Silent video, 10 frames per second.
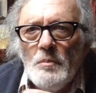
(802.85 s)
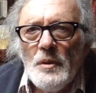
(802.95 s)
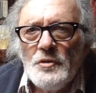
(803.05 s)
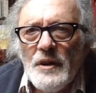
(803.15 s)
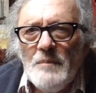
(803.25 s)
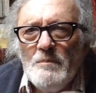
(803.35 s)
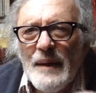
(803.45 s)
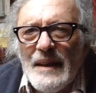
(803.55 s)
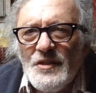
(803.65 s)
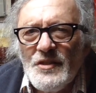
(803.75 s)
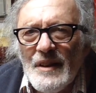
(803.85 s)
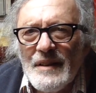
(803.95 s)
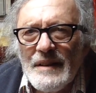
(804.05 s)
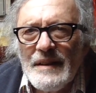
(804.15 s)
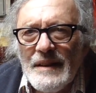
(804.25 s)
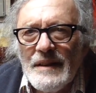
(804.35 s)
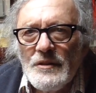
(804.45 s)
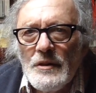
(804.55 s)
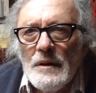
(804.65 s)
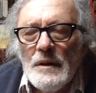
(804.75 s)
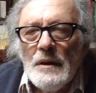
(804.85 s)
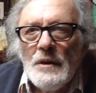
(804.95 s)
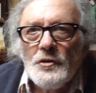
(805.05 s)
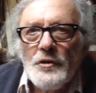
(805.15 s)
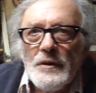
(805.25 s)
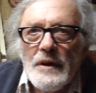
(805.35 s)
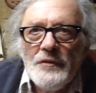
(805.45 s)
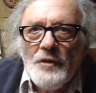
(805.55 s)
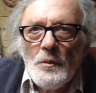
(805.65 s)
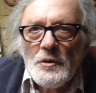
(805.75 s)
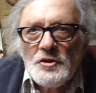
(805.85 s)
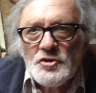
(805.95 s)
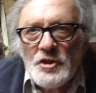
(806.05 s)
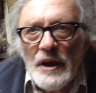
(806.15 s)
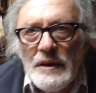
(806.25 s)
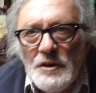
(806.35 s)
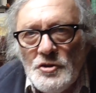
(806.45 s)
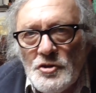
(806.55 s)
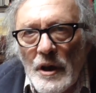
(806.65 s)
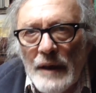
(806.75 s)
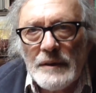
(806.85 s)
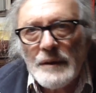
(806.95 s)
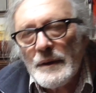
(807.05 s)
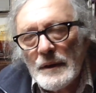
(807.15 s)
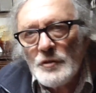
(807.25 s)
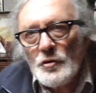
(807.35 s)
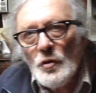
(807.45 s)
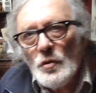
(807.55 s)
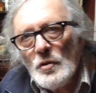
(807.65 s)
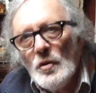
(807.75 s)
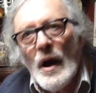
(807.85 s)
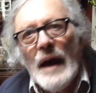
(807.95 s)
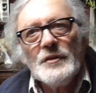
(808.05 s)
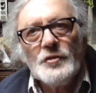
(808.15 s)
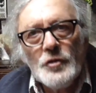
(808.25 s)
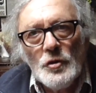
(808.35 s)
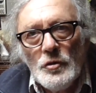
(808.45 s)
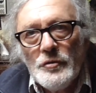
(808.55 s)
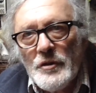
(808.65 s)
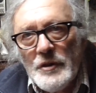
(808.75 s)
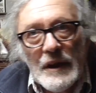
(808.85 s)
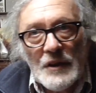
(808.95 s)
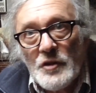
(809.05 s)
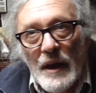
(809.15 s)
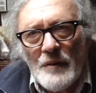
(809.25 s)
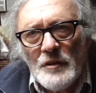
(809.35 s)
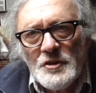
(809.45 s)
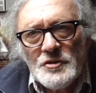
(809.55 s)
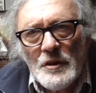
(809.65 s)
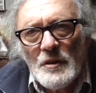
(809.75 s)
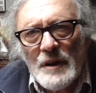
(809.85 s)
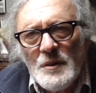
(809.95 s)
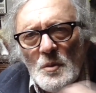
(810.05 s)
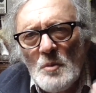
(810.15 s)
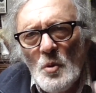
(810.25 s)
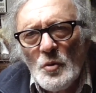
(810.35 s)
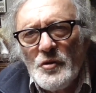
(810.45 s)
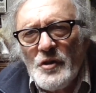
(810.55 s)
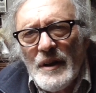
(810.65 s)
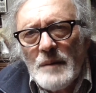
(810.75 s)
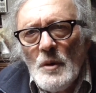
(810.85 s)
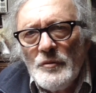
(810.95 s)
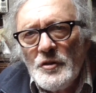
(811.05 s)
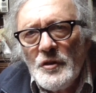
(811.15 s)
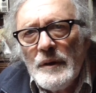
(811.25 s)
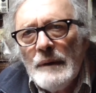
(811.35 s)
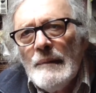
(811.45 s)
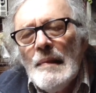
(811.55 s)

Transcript: Built it in bits like a kit, so that if I want to change anything at all or add to for the next carriage, so I don't want them all the same, obviously.